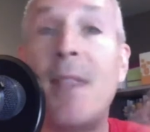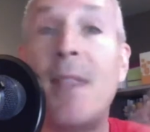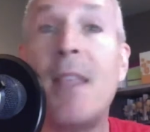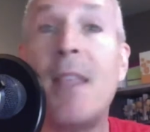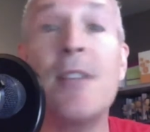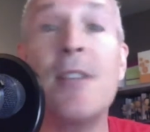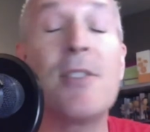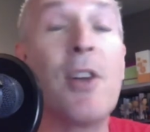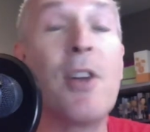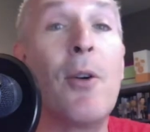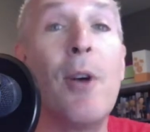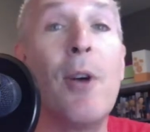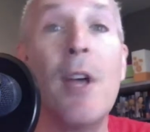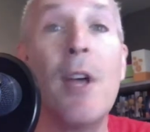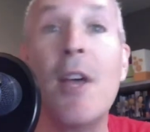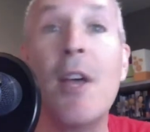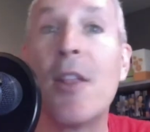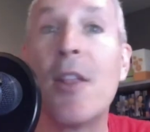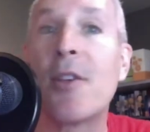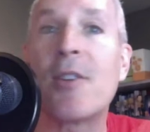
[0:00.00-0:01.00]
So
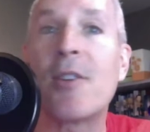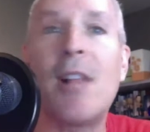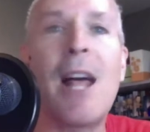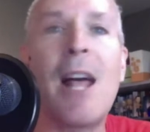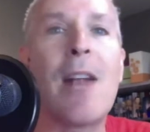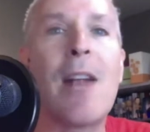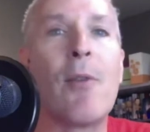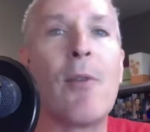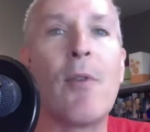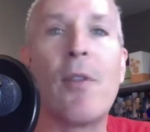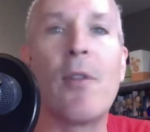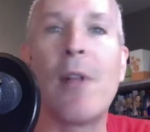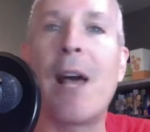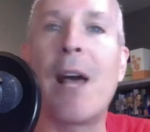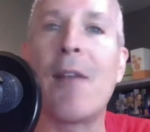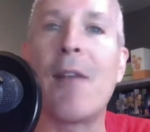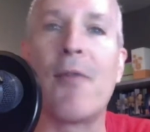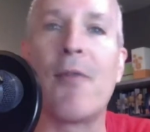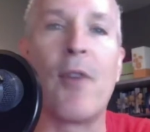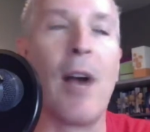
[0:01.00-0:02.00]
there's a lot of a
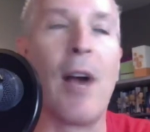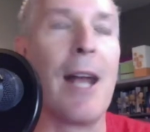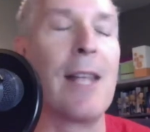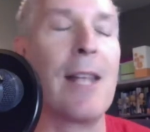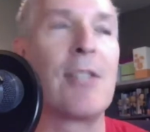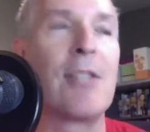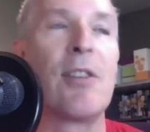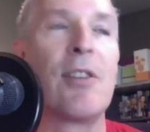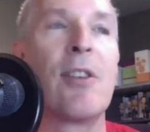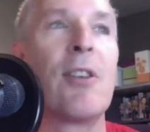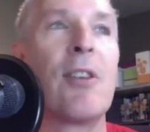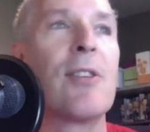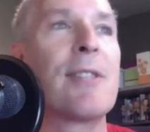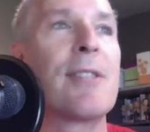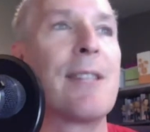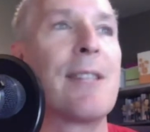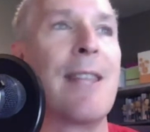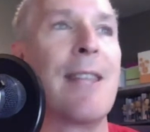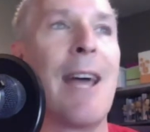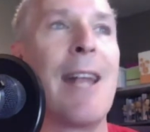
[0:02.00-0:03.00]
lot of varieties. You, you'll
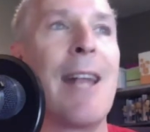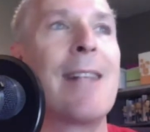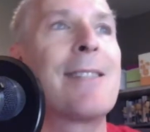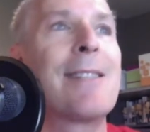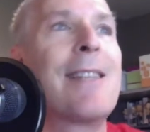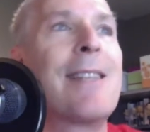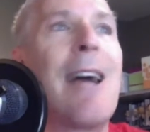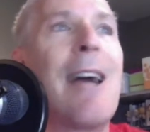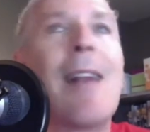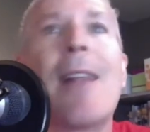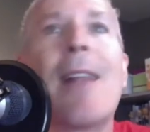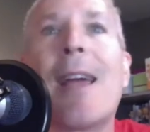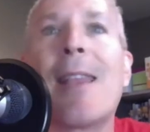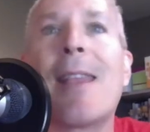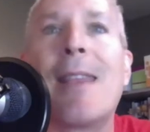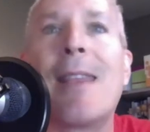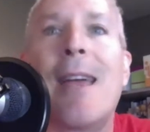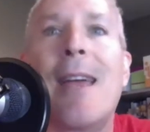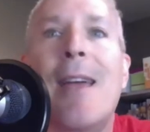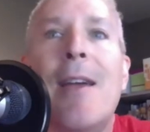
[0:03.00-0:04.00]
see that. And it's not like
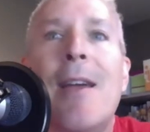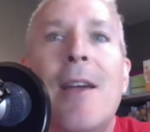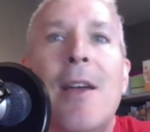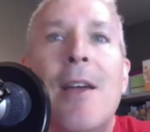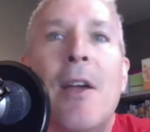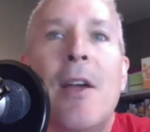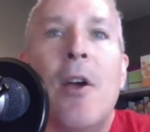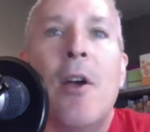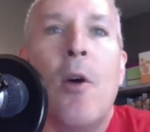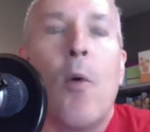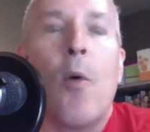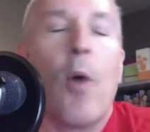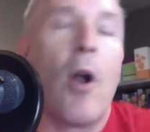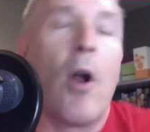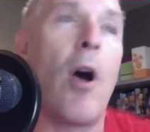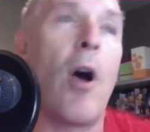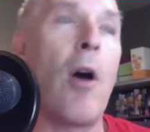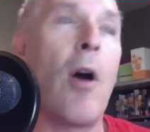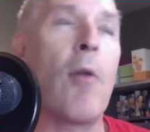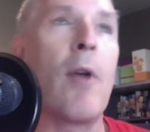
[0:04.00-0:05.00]
they were
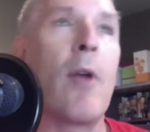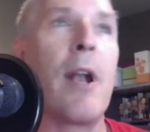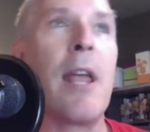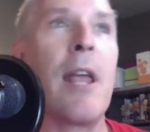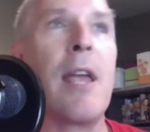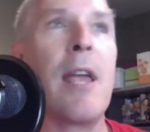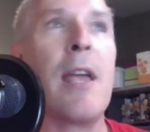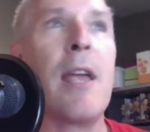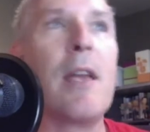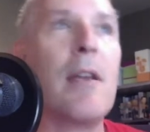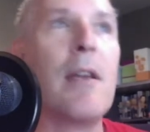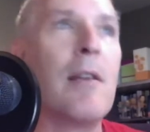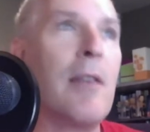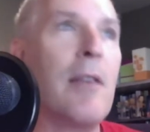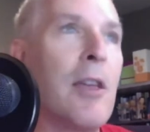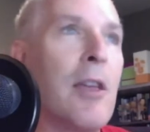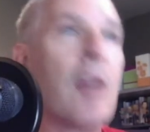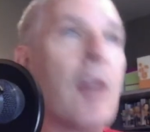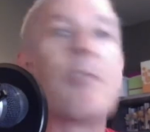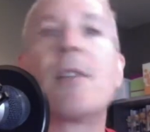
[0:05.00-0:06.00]
already
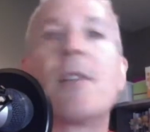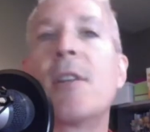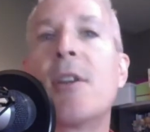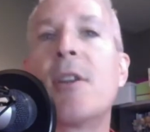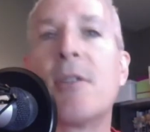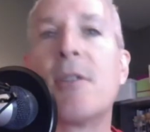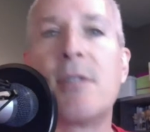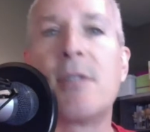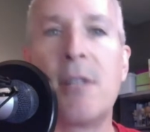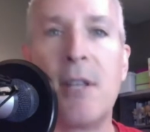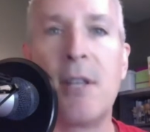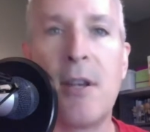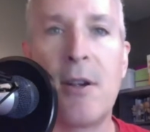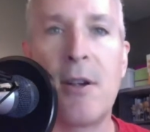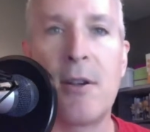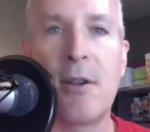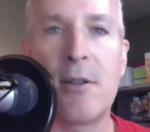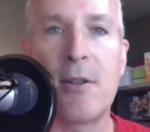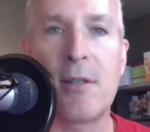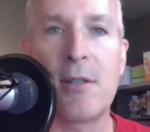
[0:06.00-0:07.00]
years and years and
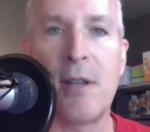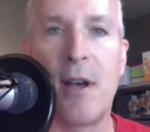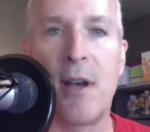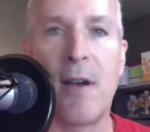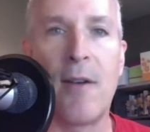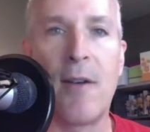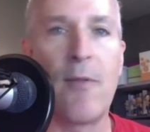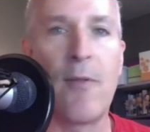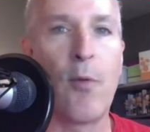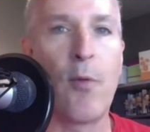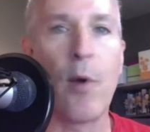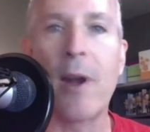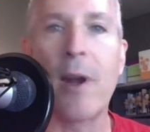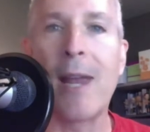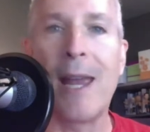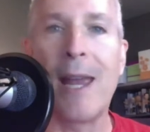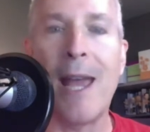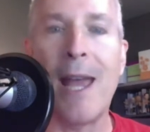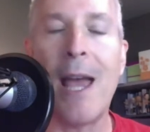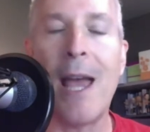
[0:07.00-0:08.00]
years of
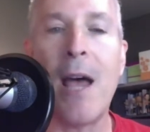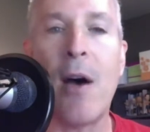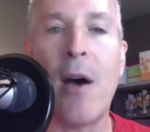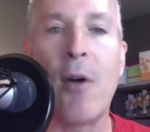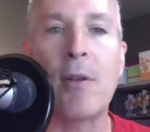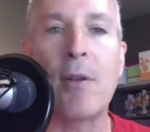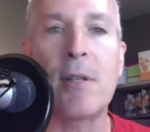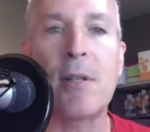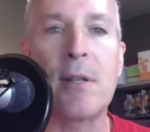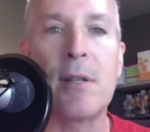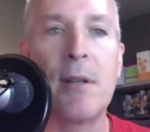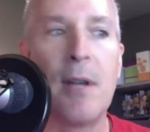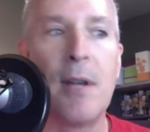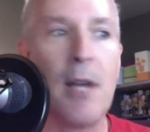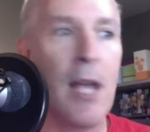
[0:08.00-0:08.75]
working out.